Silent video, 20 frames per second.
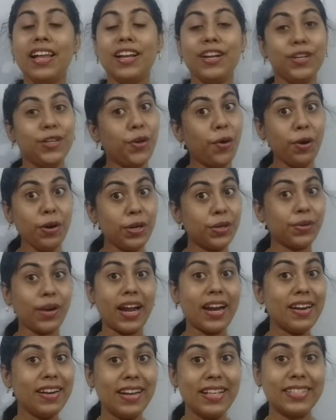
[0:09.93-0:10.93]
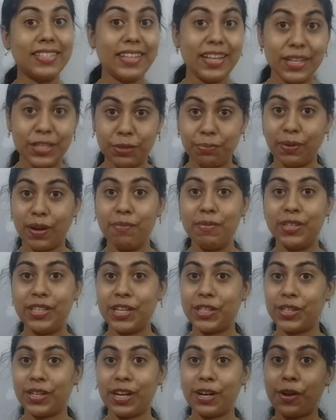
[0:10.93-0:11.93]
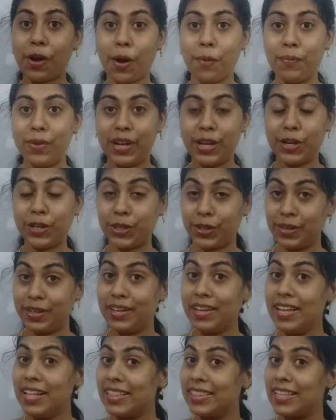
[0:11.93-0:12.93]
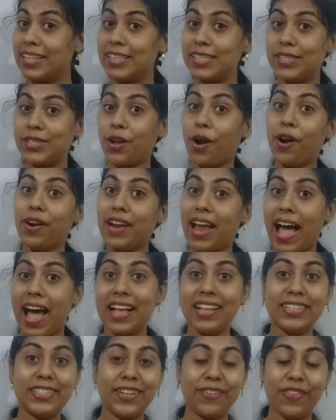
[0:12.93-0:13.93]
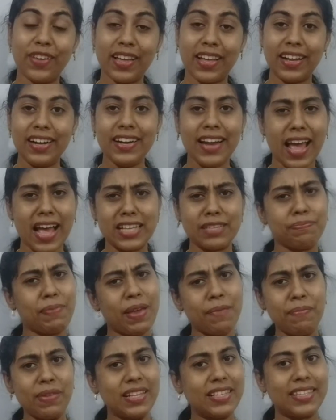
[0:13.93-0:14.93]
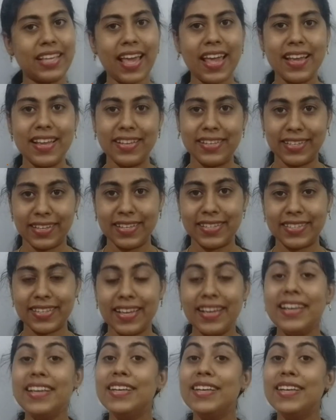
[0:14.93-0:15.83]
Don't run listening to permutation and combination. This is not as difficult as people say it is.